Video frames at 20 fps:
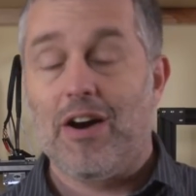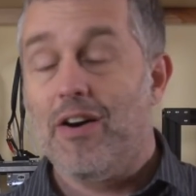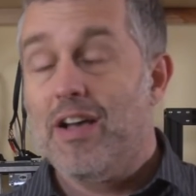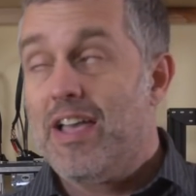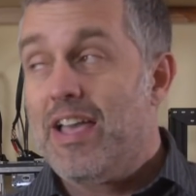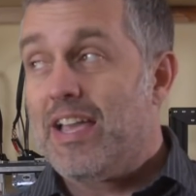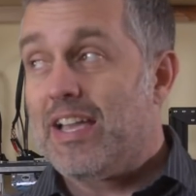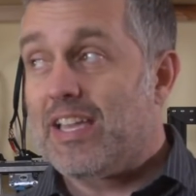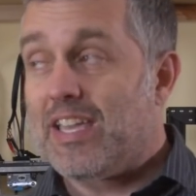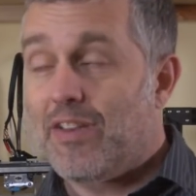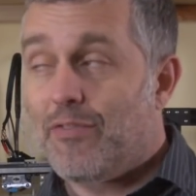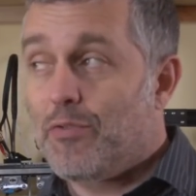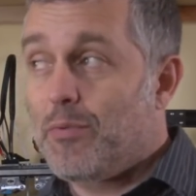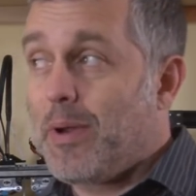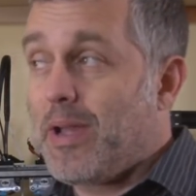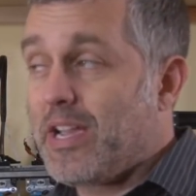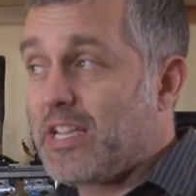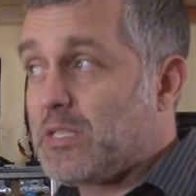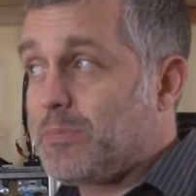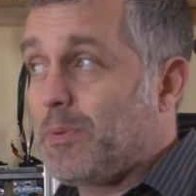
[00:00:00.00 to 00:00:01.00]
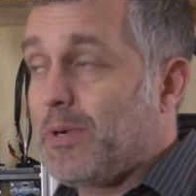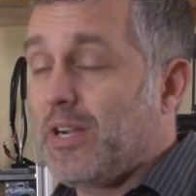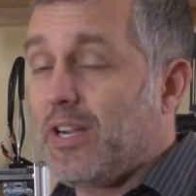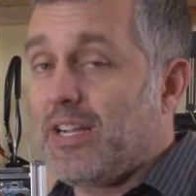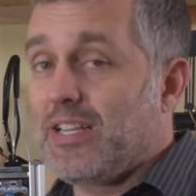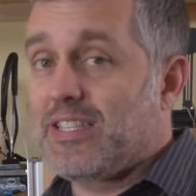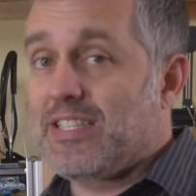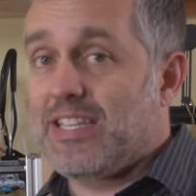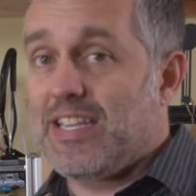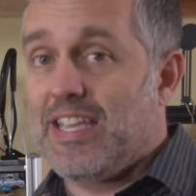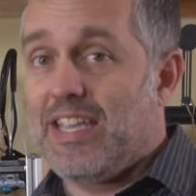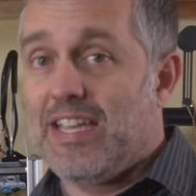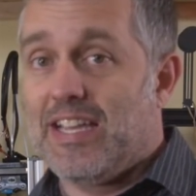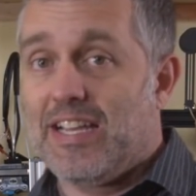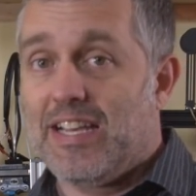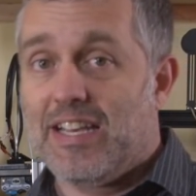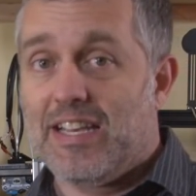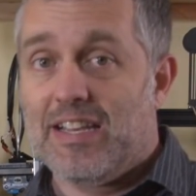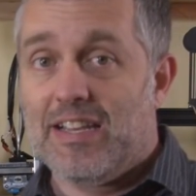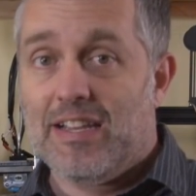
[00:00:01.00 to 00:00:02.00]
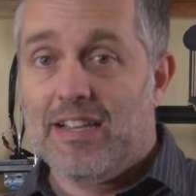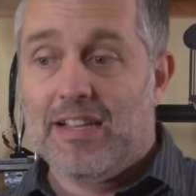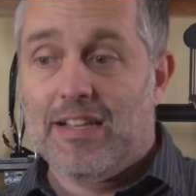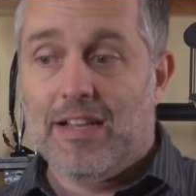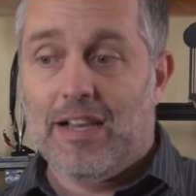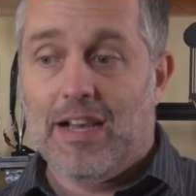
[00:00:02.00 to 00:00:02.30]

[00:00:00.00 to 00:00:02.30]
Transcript: Now, given my experience in